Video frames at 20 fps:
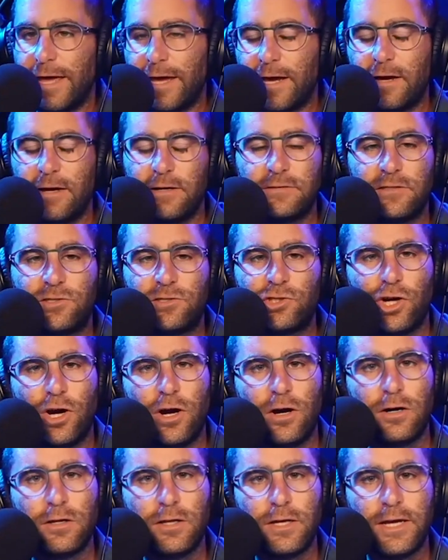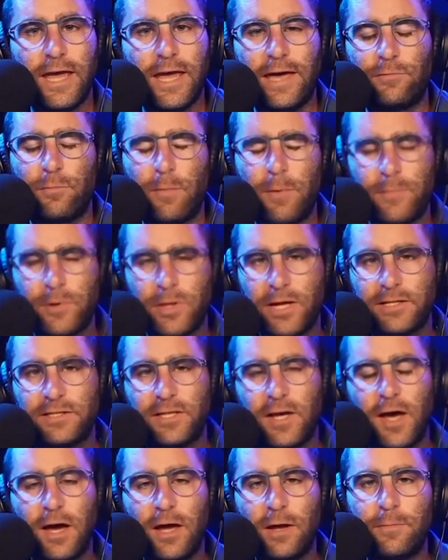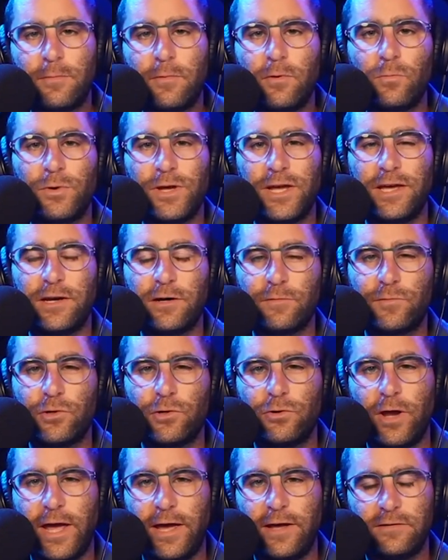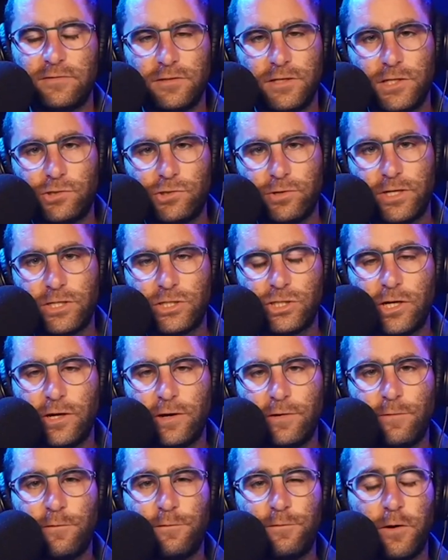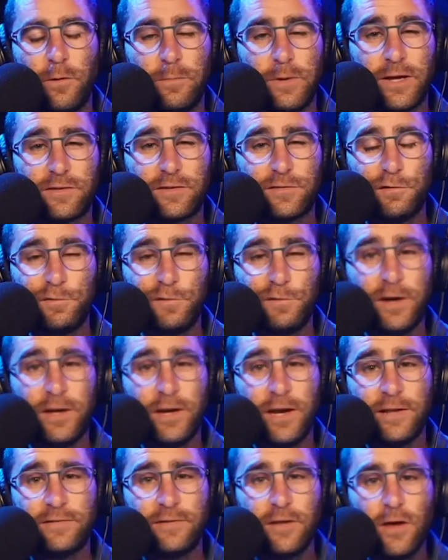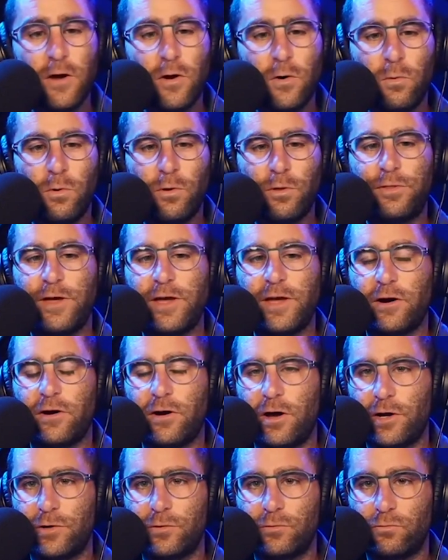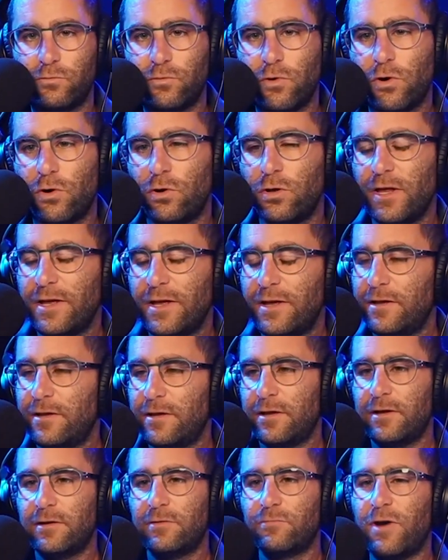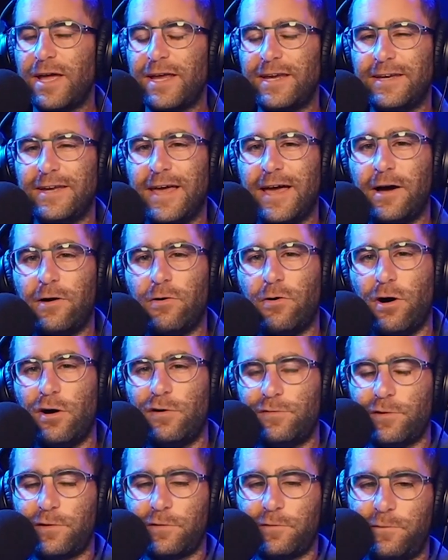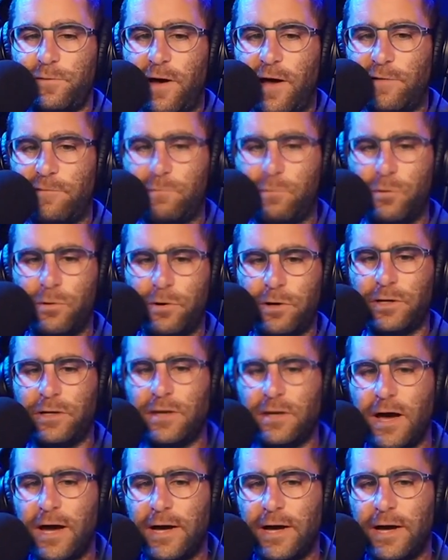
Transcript: Hey guys, it's Charlie, and remember that time we interviewed Anthony Trenchev from Nexo Finance? Well, they are on a roll right now, offering 5.9%